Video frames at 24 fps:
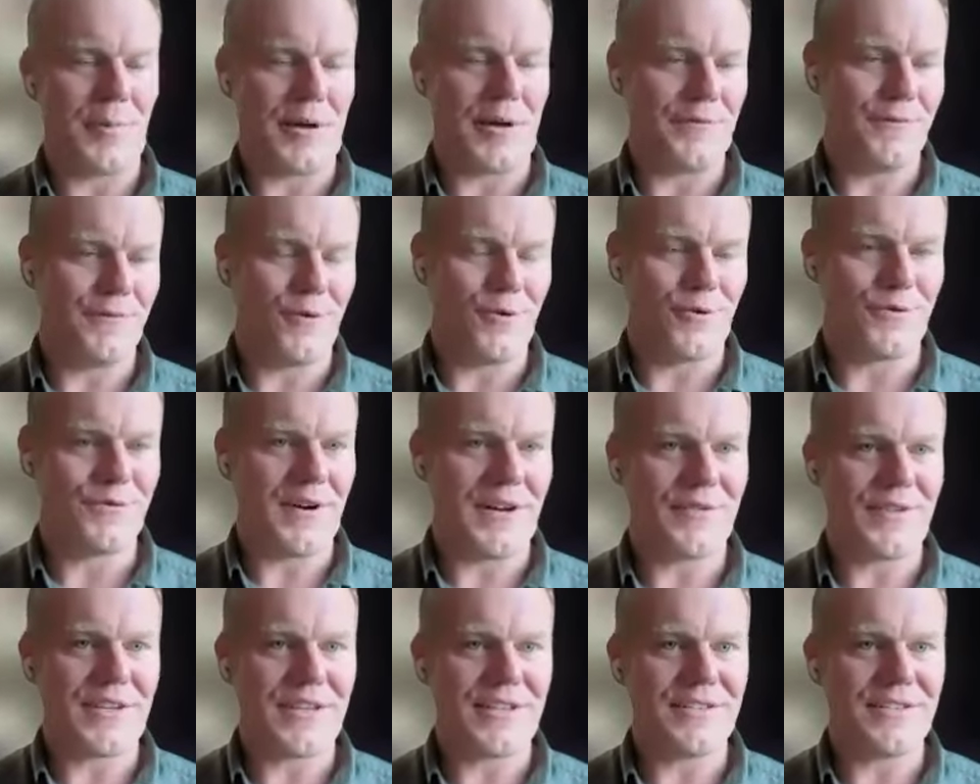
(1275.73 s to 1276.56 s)
Some of them have
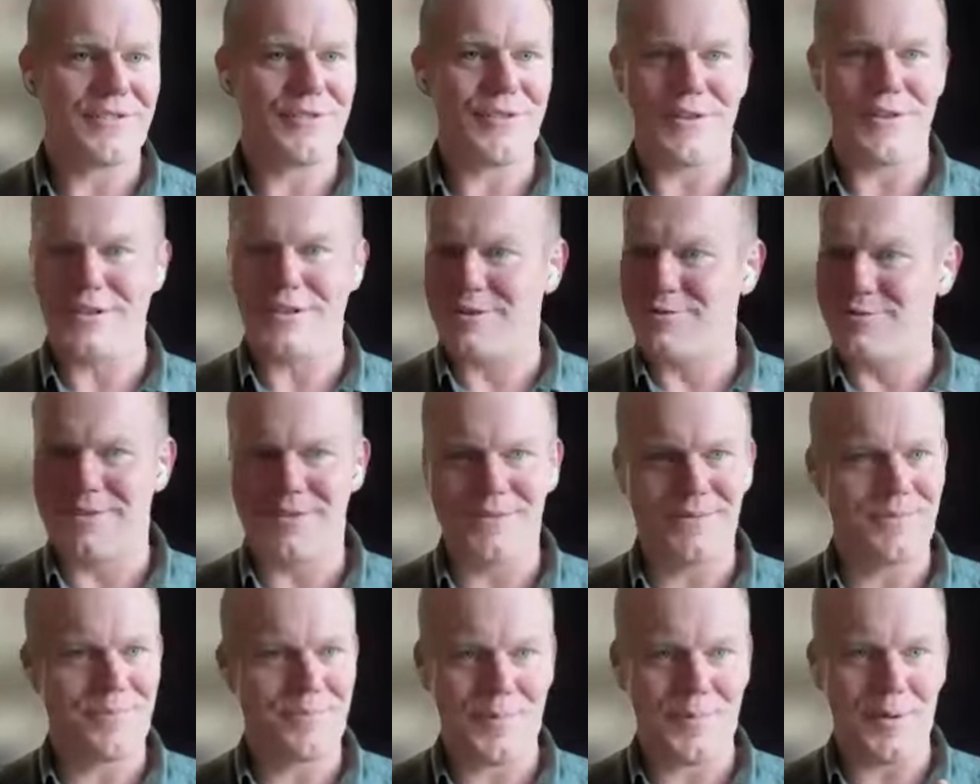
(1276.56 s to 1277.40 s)
4 and 5 kids. They'll
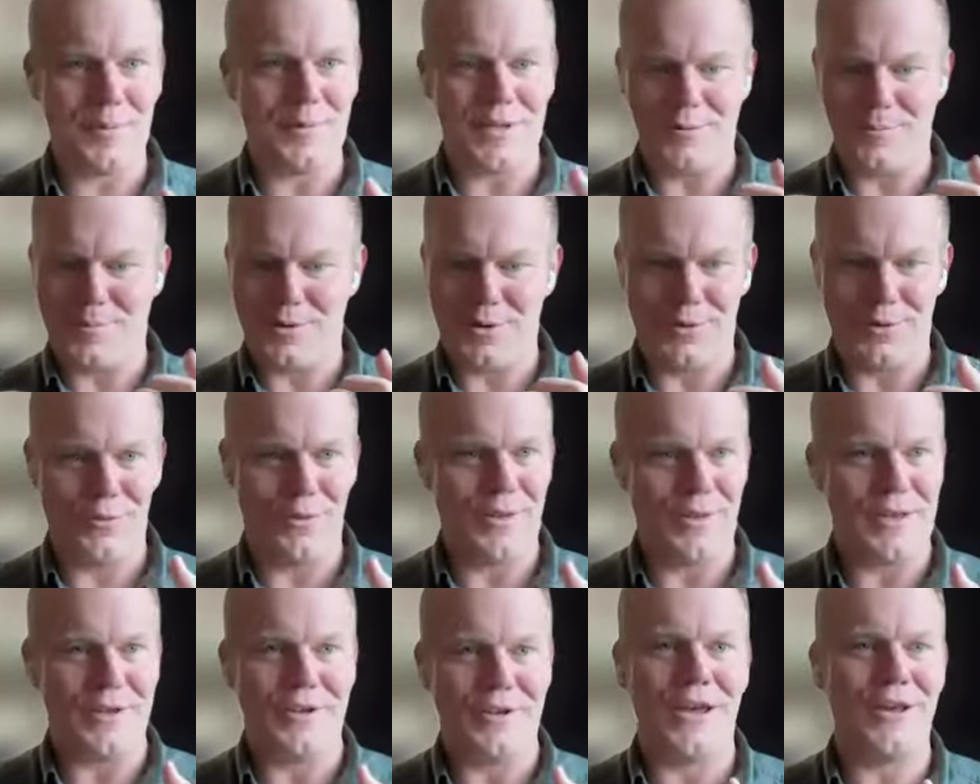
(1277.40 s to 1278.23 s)
have people that'll
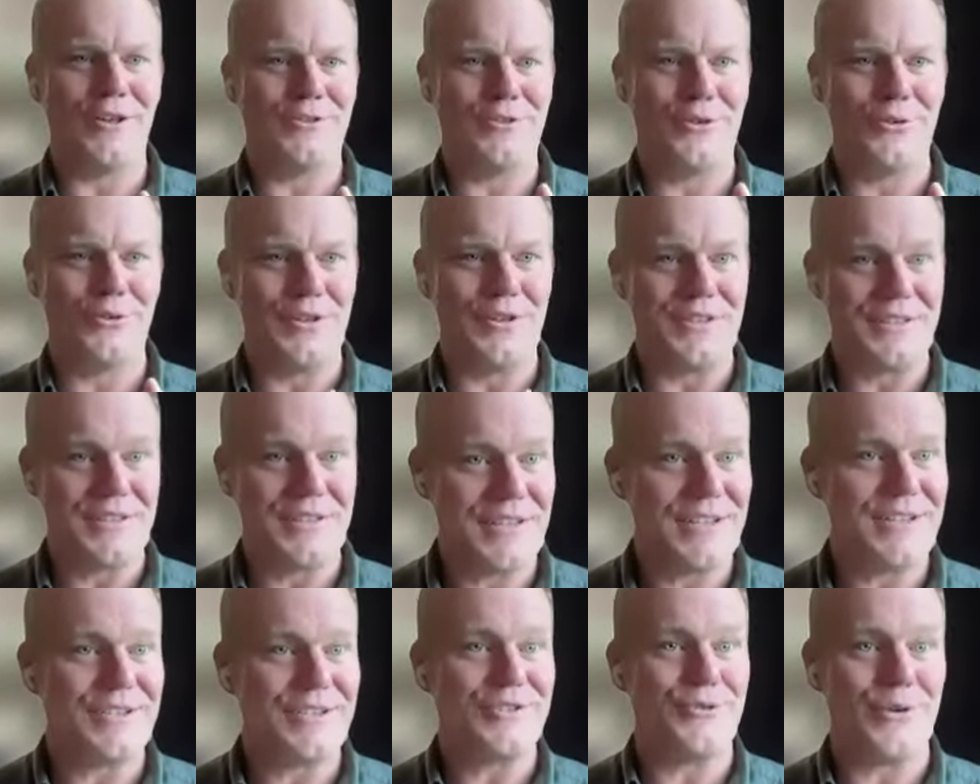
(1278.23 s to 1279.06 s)
be out there during
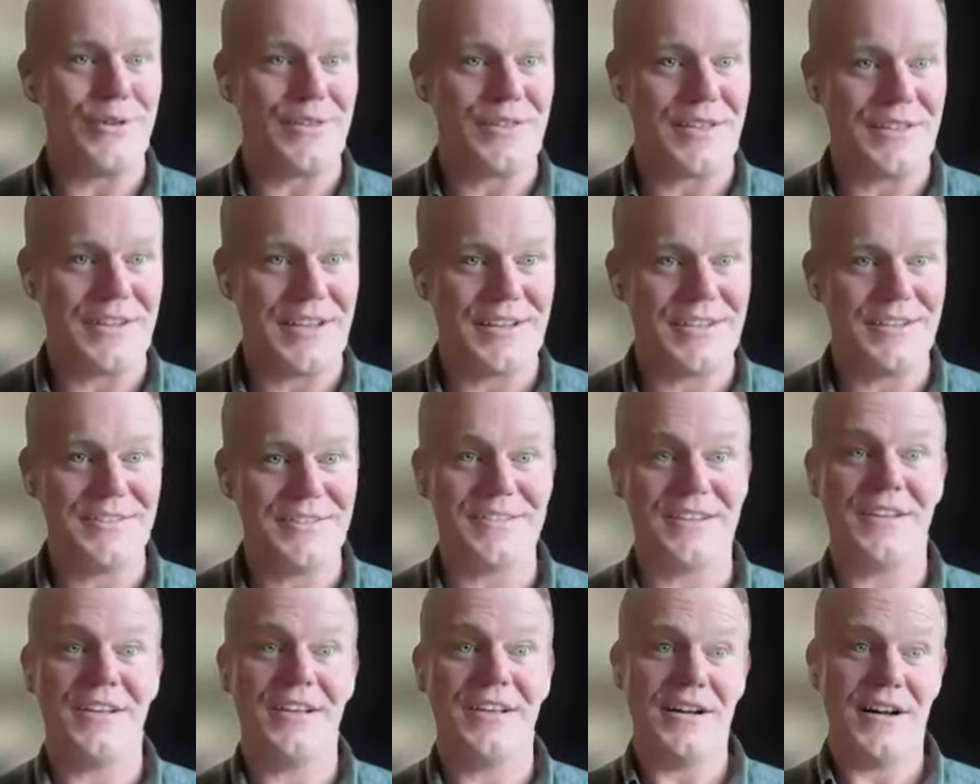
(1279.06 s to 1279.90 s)
the day, during the
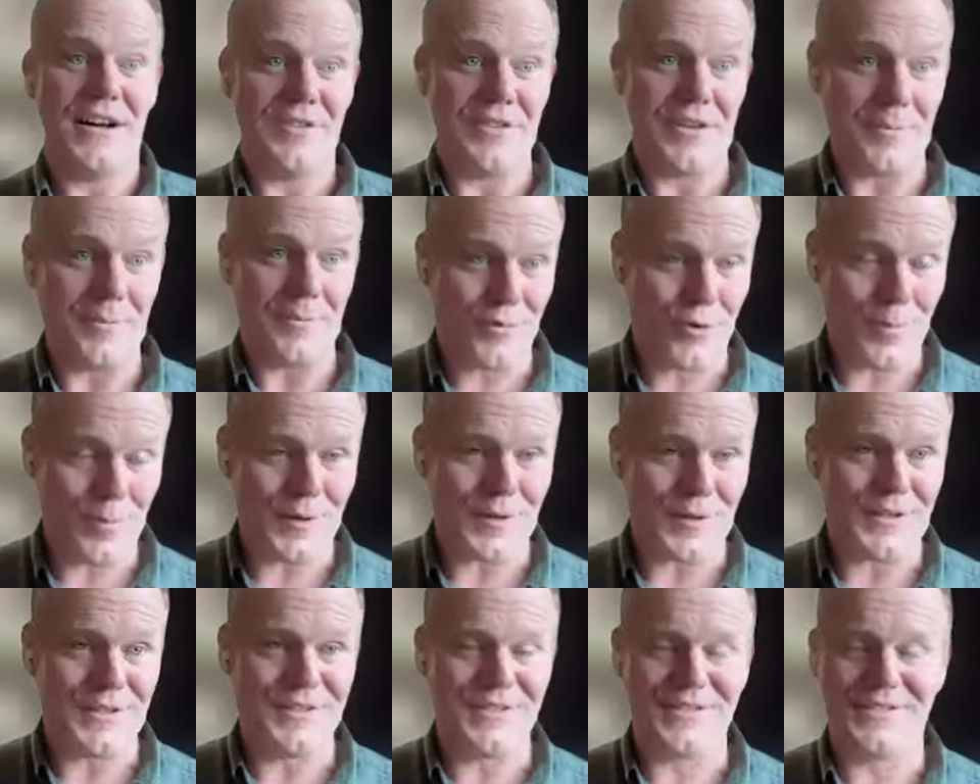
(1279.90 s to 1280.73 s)
night, at their
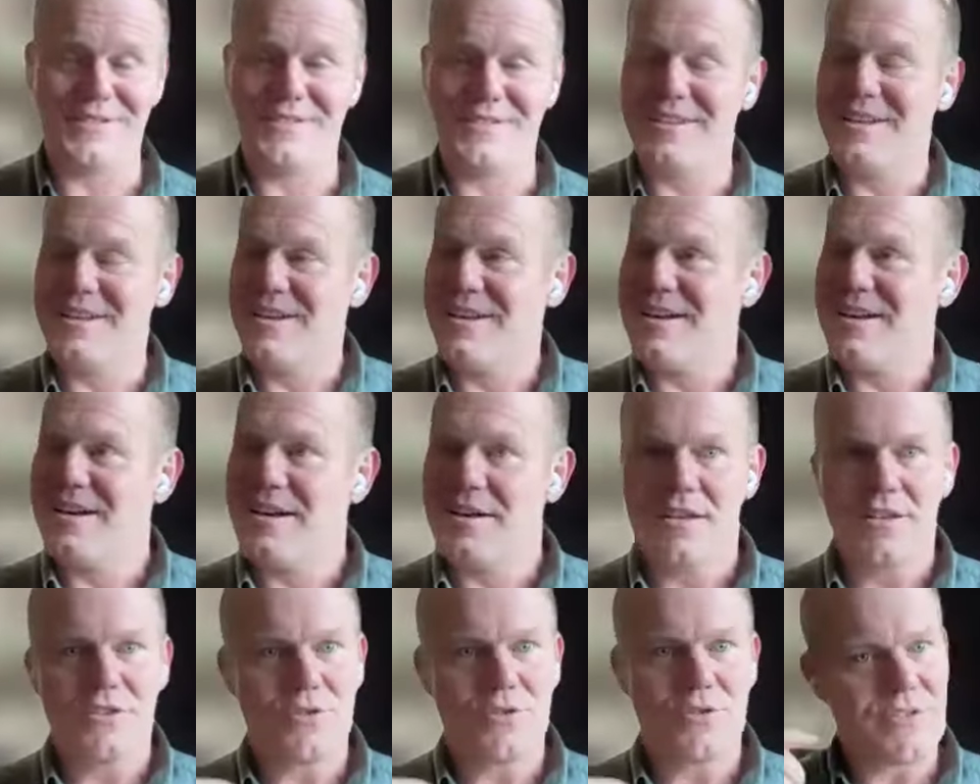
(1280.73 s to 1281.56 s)
properties.
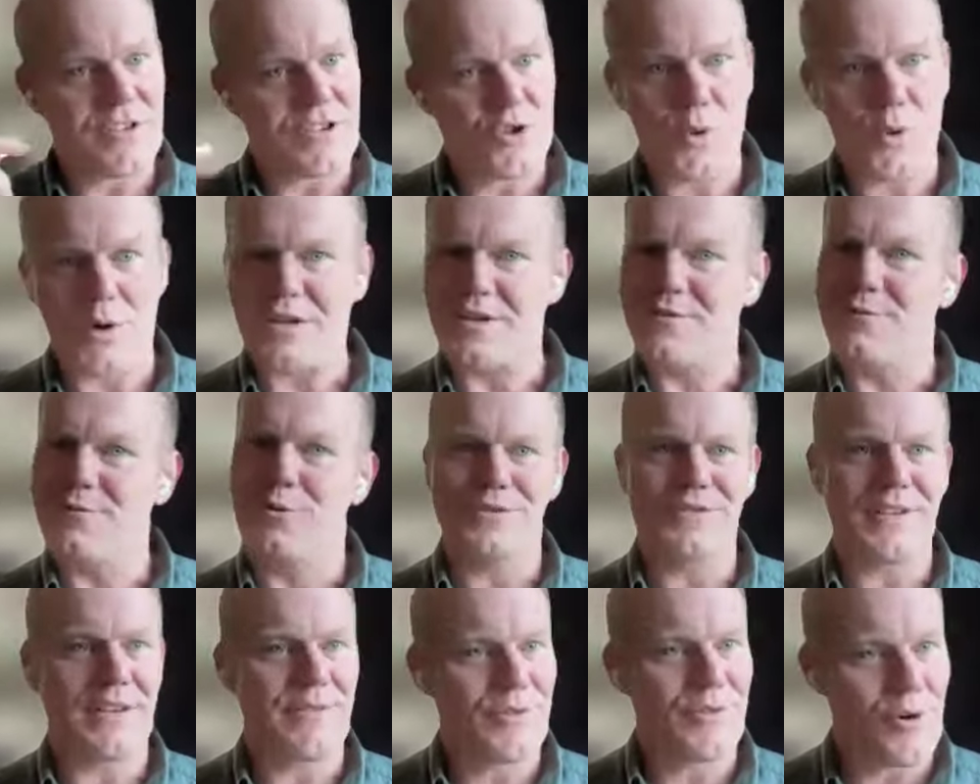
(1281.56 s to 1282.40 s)
So it's a
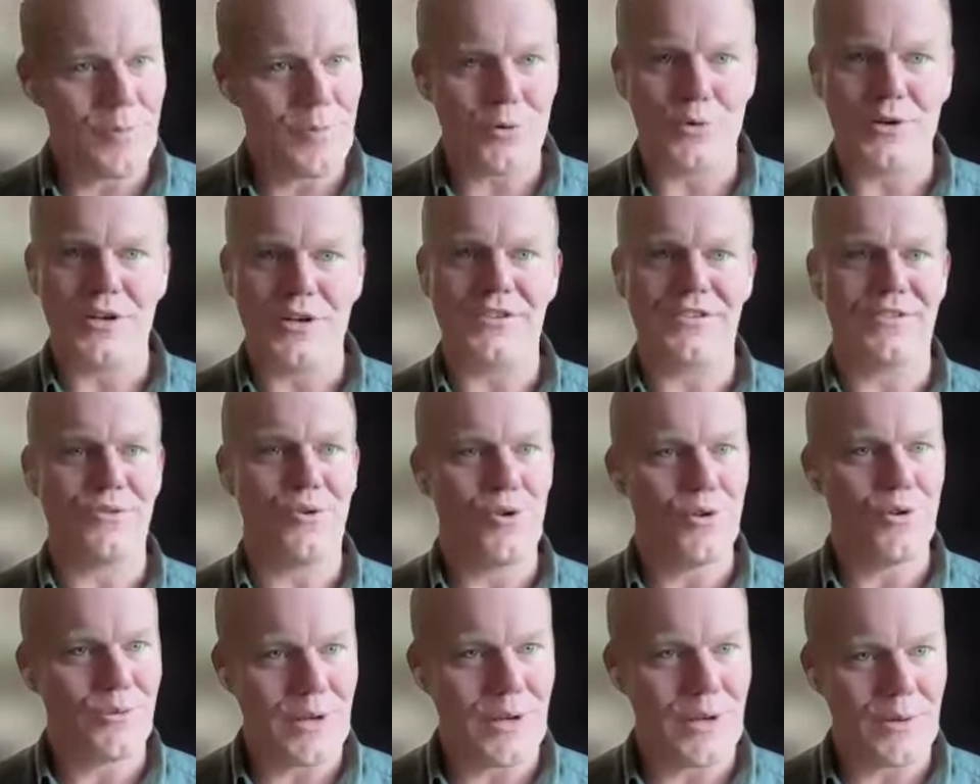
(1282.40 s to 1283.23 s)
24/7
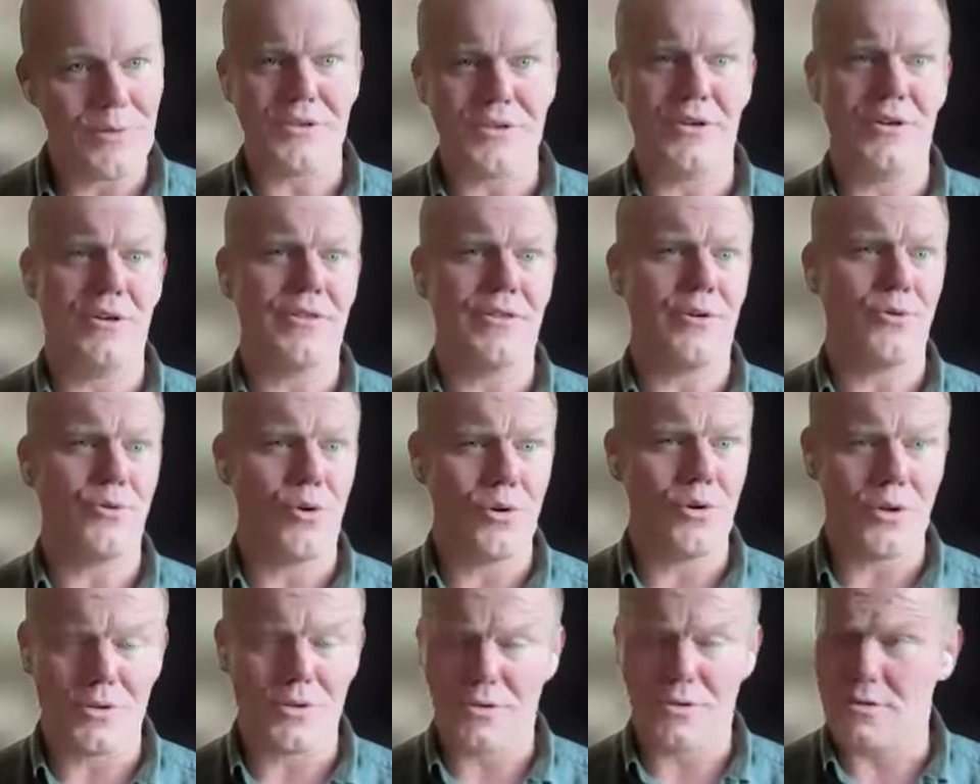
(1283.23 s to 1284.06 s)
operation all around the
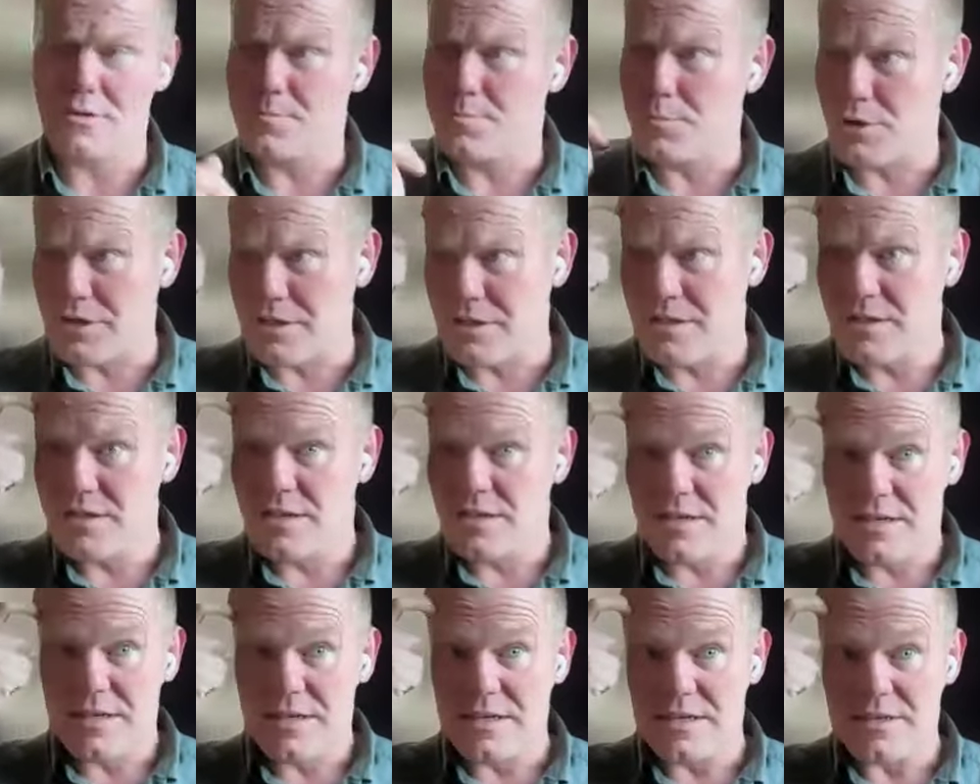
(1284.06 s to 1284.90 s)
year. They're all on good
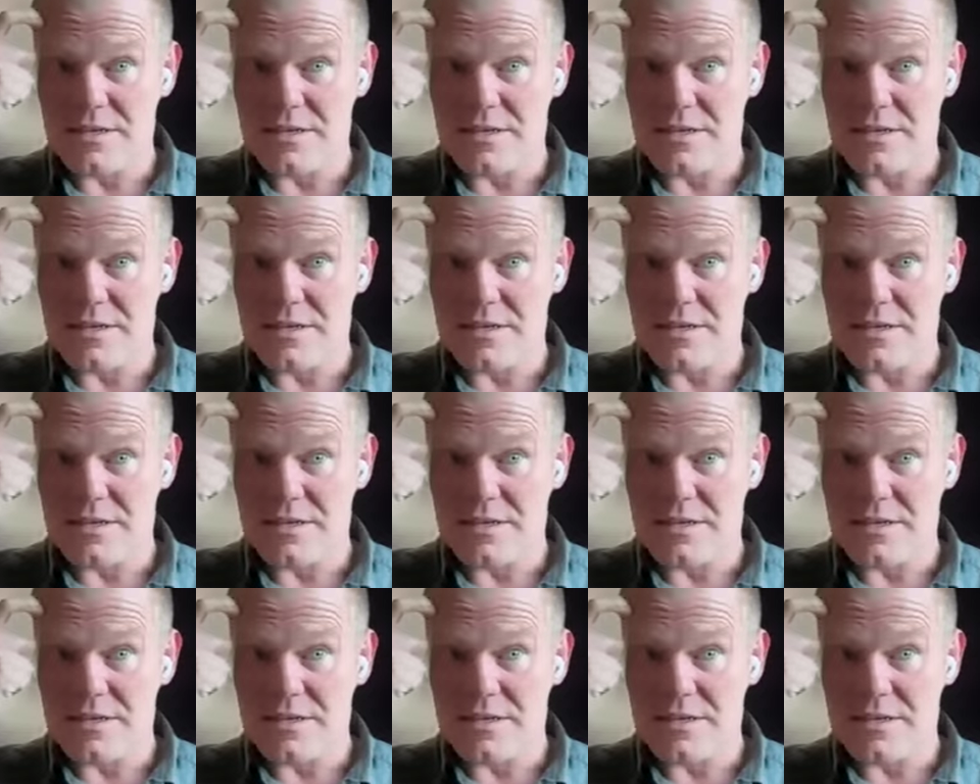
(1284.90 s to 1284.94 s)
money.